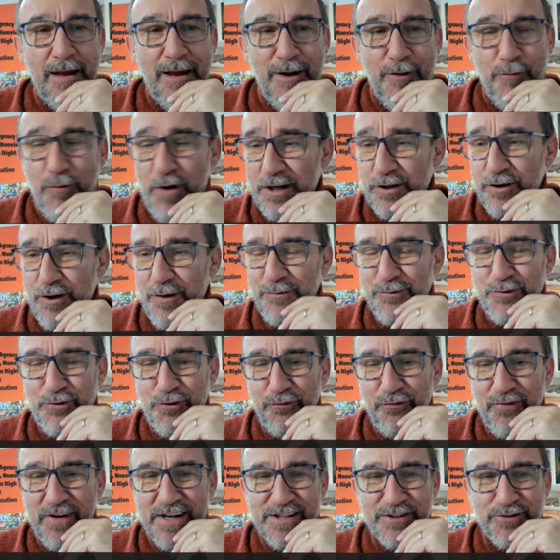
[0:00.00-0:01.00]
Welcome to
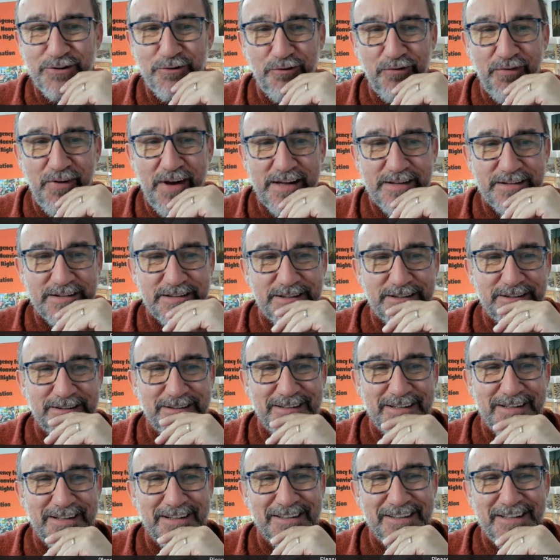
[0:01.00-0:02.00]
Face to Face,
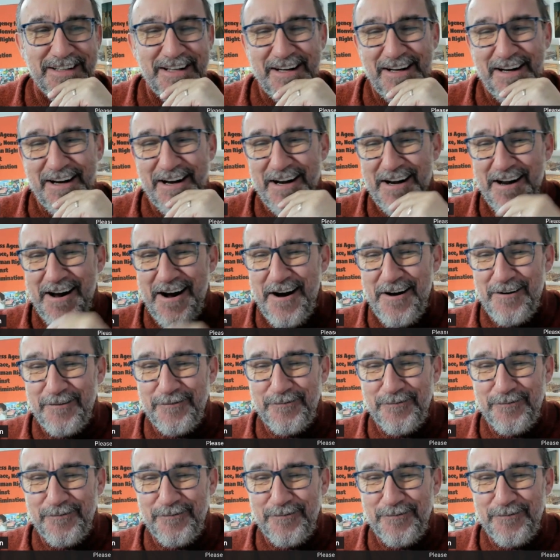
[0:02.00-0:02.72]
Helga.